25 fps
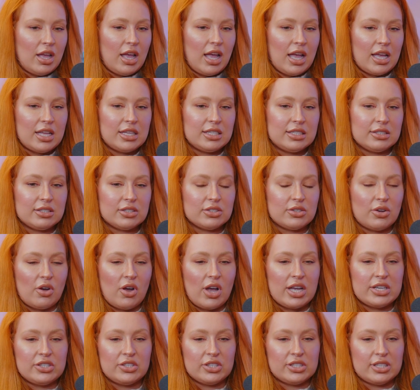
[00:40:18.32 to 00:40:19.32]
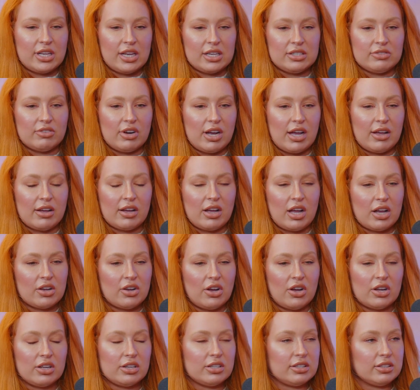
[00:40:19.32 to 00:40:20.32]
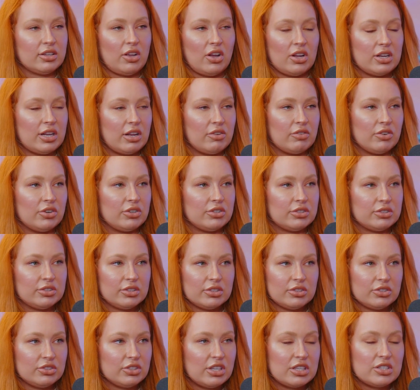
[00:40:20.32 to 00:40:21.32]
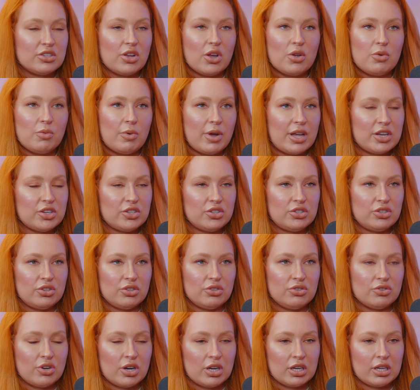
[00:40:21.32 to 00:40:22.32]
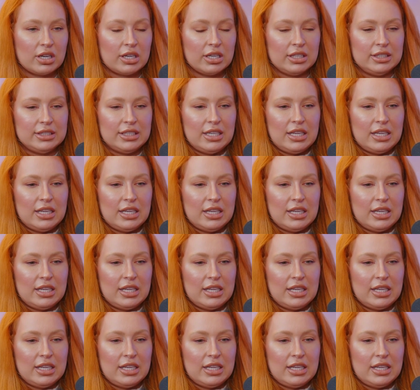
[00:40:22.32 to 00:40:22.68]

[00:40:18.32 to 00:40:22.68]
And so I just said, right, I can't let her on. There's no way, she's too drunk.